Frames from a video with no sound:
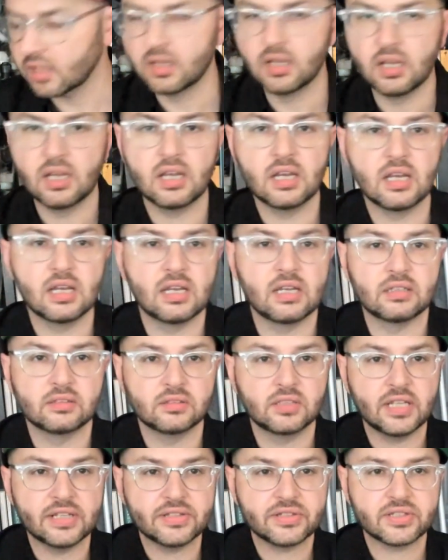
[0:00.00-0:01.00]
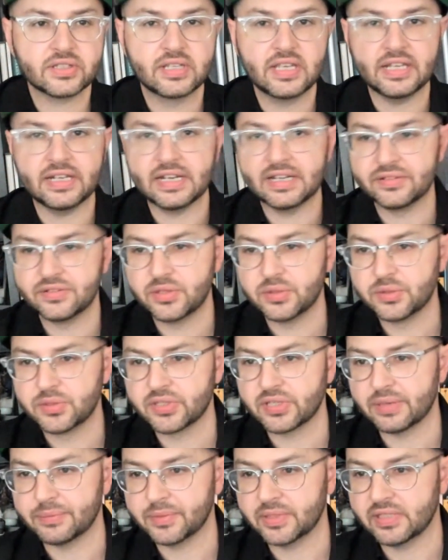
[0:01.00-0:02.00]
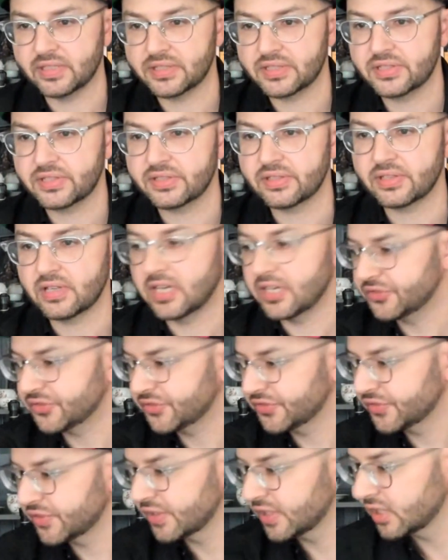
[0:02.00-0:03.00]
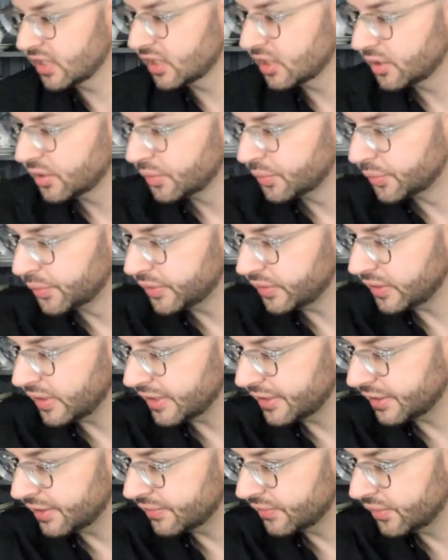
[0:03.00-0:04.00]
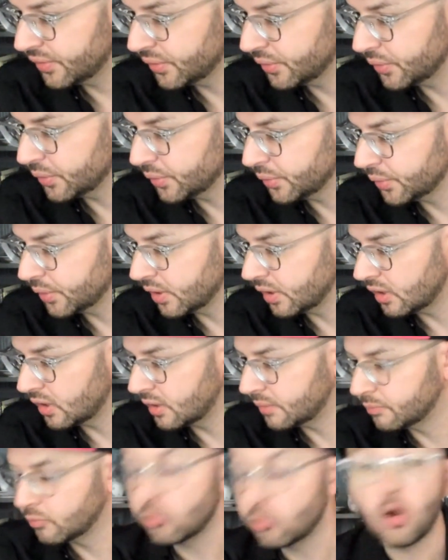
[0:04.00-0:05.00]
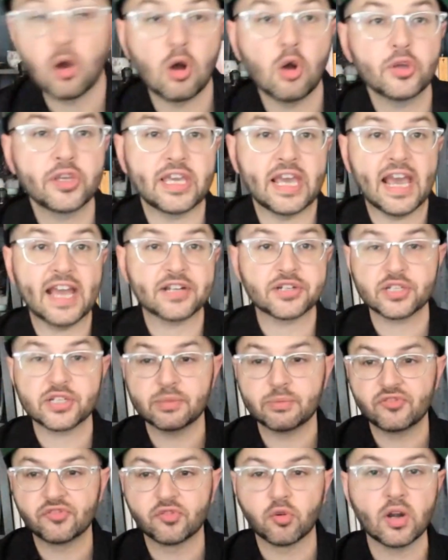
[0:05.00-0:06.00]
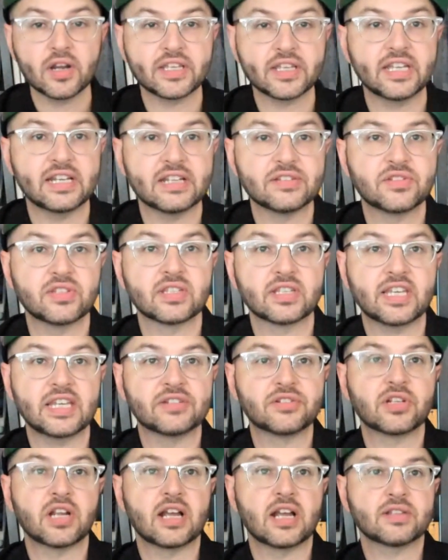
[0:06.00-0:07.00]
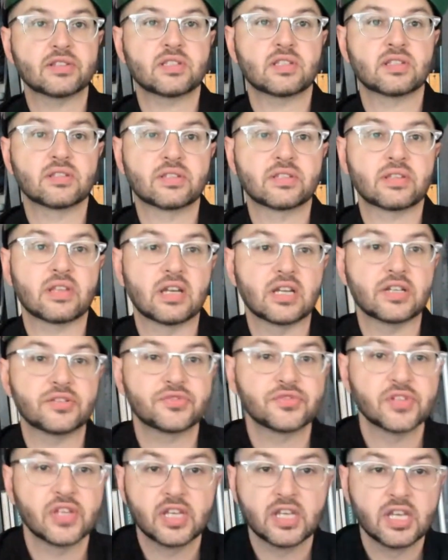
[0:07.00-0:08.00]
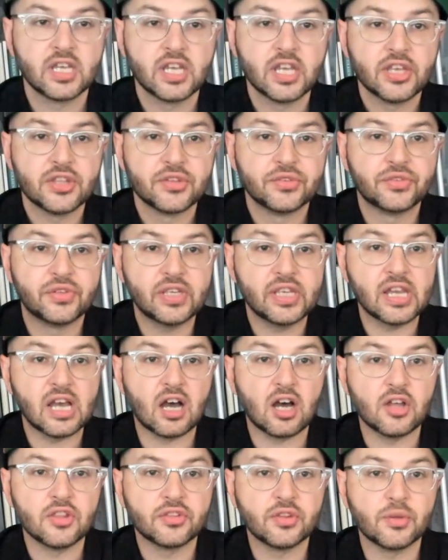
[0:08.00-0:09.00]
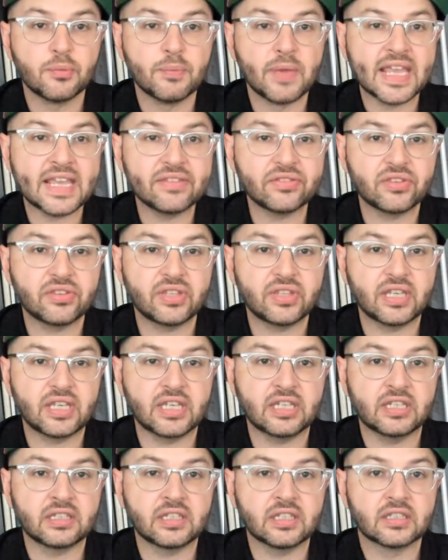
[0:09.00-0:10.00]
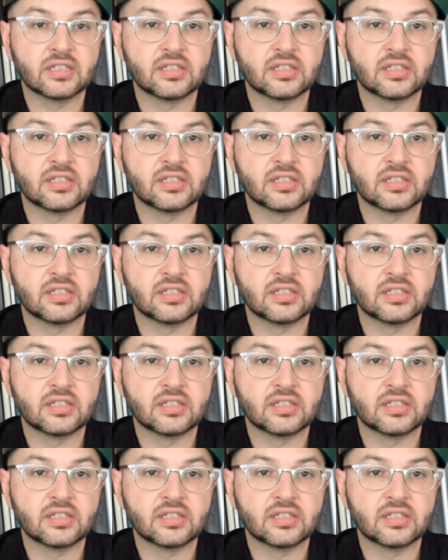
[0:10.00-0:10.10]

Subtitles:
let's get into some of the stuff related to actually, before I get into the Ken Johnston stuff, the main thing